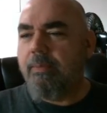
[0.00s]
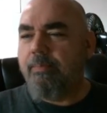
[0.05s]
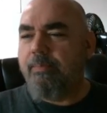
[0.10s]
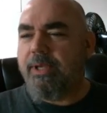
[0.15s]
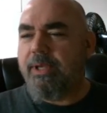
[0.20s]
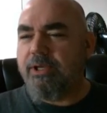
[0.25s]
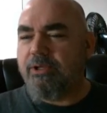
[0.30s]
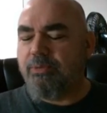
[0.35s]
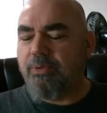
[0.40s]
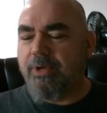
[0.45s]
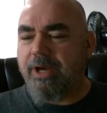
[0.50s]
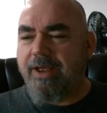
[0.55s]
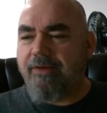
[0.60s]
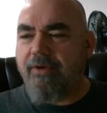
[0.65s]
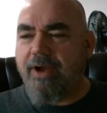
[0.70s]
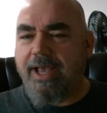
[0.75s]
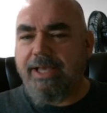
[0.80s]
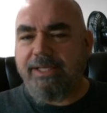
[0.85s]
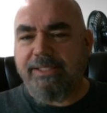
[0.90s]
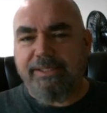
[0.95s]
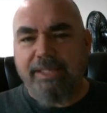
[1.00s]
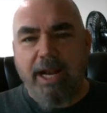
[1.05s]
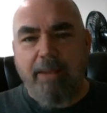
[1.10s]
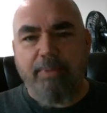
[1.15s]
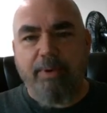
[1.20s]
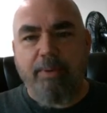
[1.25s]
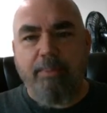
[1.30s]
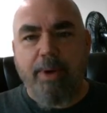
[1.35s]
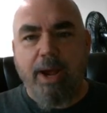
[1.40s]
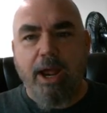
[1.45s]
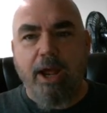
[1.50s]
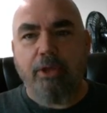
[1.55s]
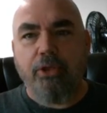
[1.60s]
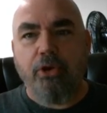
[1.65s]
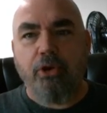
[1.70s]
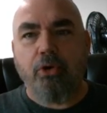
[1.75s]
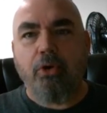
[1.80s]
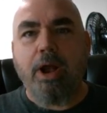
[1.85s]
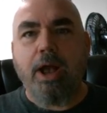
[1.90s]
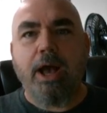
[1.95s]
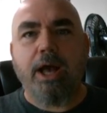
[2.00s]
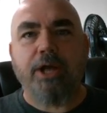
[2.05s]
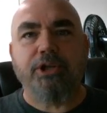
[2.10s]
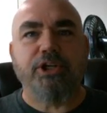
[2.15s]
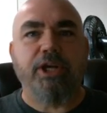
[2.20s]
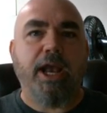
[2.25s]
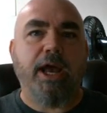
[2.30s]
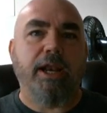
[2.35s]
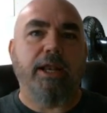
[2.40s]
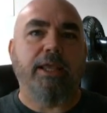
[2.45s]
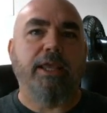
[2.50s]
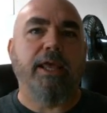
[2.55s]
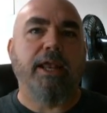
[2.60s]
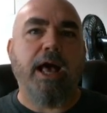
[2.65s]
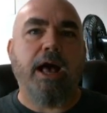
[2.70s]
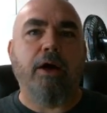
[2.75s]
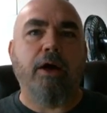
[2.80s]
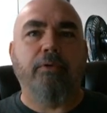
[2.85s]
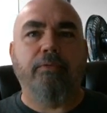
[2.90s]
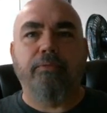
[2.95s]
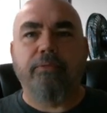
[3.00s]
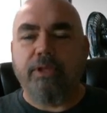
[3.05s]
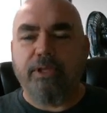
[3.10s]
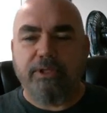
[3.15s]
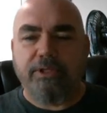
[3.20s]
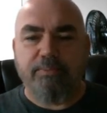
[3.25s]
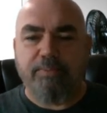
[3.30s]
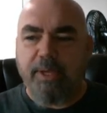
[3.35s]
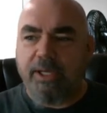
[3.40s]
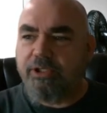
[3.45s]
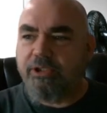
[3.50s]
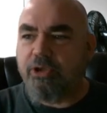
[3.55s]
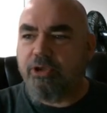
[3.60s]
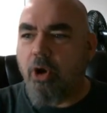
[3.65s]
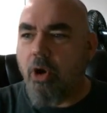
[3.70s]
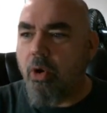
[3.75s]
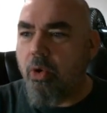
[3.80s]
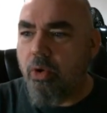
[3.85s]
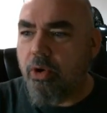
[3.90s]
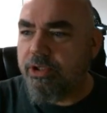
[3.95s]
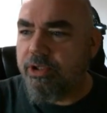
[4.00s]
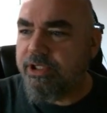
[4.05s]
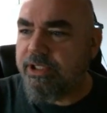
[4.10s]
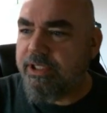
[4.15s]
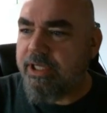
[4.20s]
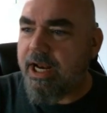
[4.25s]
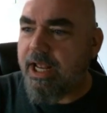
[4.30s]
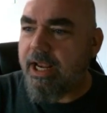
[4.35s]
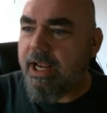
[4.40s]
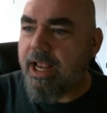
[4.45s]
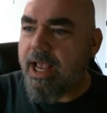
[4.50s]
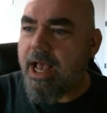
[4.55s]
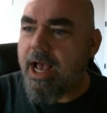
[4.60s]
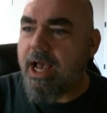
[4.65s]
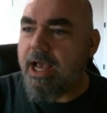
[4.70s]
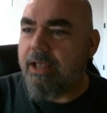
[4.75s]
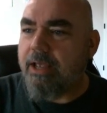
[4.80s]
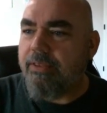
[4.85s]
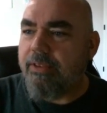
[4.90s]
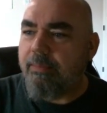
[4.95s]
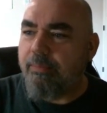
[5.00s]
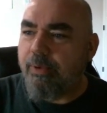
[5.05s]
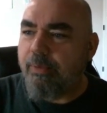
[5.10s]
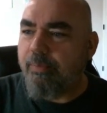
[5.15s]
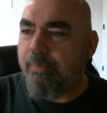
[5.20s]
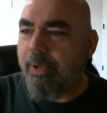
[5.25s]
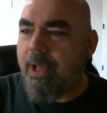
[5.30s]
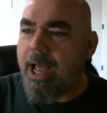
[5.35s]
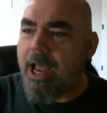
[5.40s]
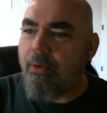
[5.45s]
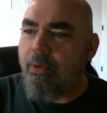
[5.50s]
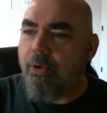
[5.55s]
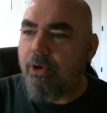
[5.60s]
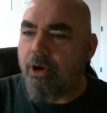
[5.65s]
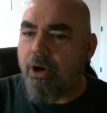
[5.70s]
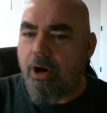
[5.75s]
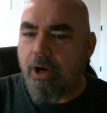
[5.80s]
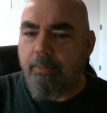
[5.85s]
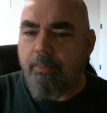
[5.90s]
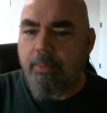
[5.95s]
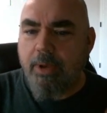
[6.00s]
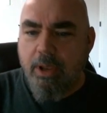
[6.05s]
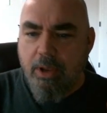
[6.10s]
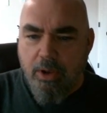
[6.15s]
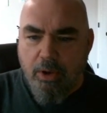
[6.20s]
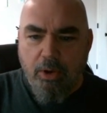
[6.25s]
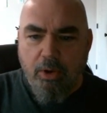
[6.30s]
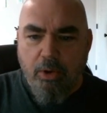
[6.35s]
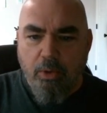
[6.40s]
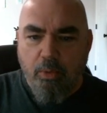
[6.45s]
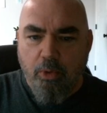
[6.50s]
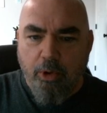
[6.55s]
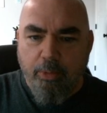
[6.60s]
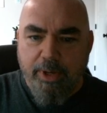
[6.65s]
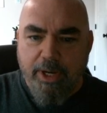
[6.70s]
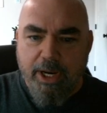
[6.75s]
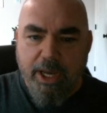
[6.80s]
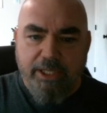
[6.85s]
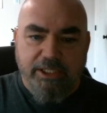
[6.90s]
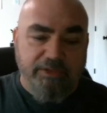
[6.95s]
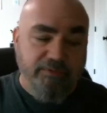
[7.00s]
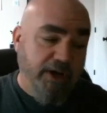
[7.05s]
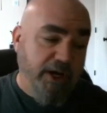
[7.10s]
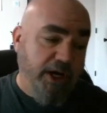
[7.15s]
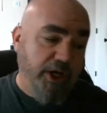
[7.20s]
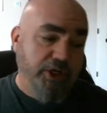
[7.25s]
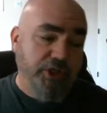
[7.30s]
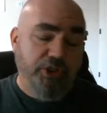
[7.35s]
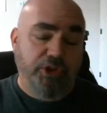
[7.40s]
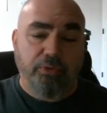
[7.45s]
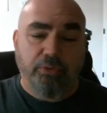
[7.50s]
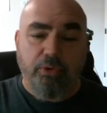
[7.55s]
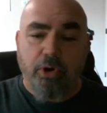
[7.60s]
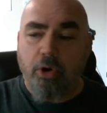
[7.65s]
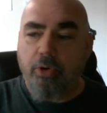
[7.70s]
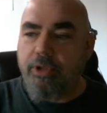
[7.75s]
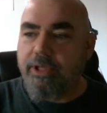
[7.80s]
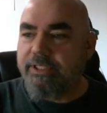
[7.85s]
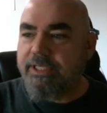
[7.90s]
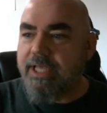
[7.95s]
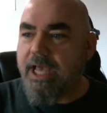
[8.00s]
because whenever I set up in my other garage, I got to get out these big sawhorses that I got and then put plywood on them. Where it'd be nice if I could just throw this